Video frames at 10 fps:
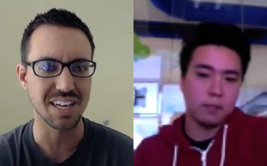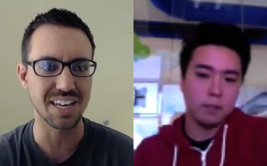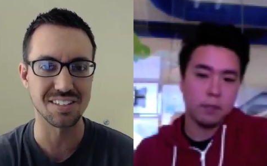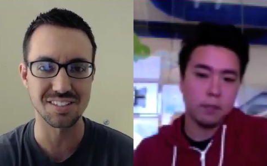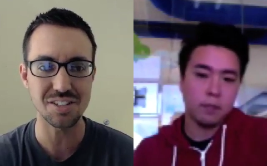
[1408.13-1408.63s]

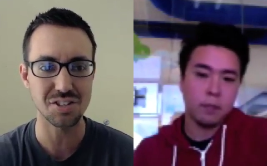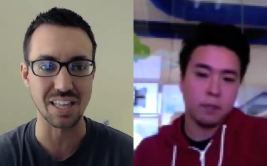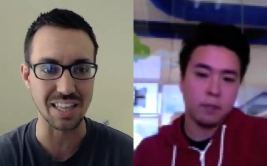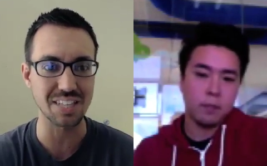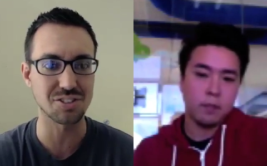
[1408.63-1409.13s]
Speaker 1: it
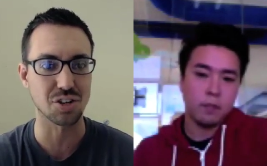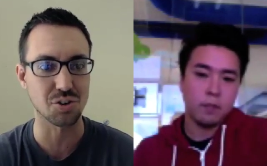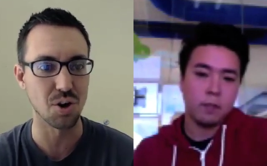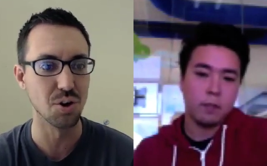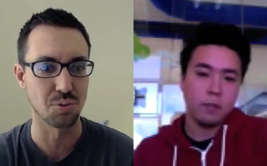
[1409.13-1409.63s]
essentially leads to
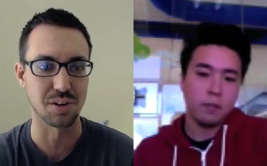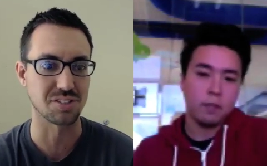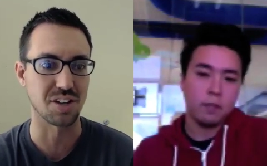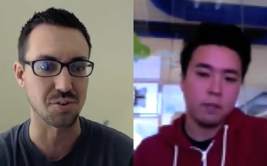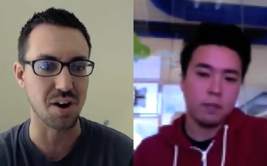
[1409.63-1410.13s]
growth when
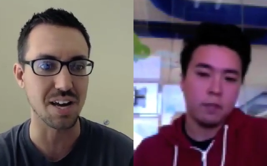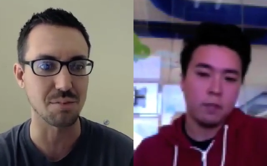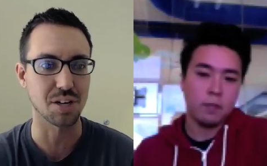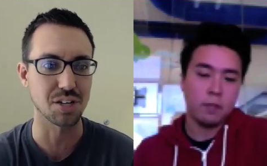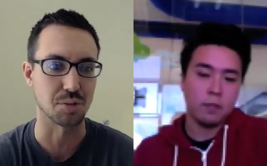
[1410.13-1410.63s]
it's done
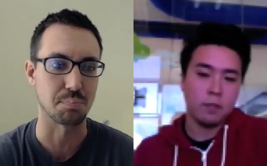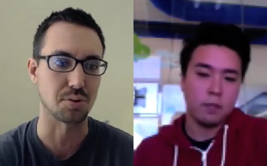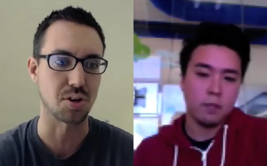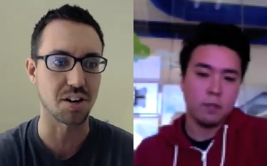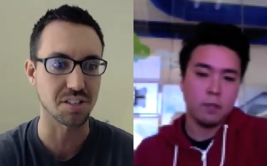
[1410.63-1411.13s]
right because your
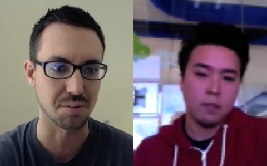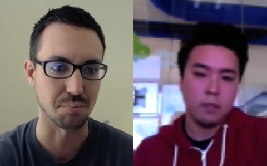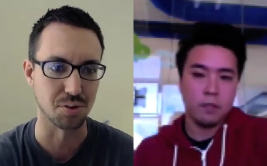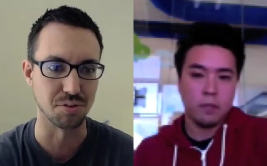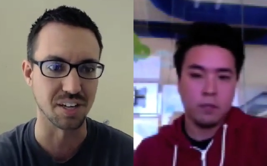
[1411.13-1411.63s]
product's
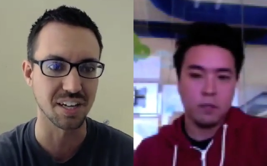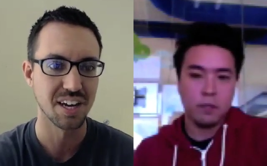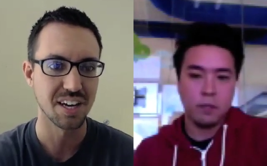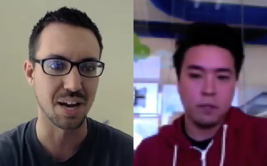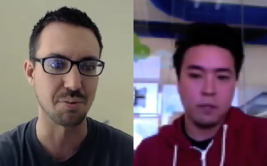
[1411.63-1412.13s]
improving
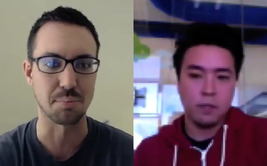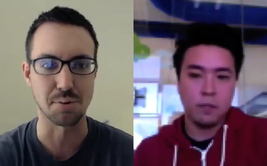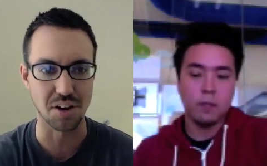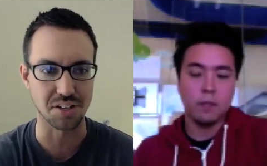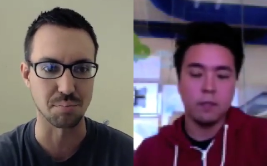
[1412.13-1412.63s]
and when the
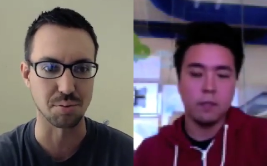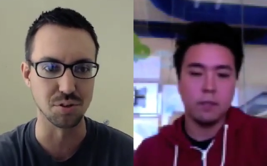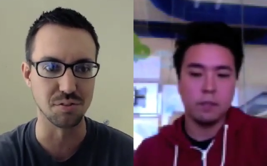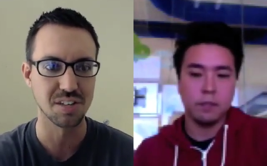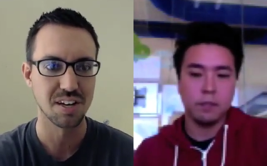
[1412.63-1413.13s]
product
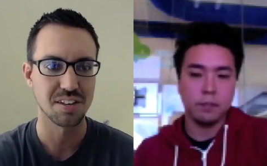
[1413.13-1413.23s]
improves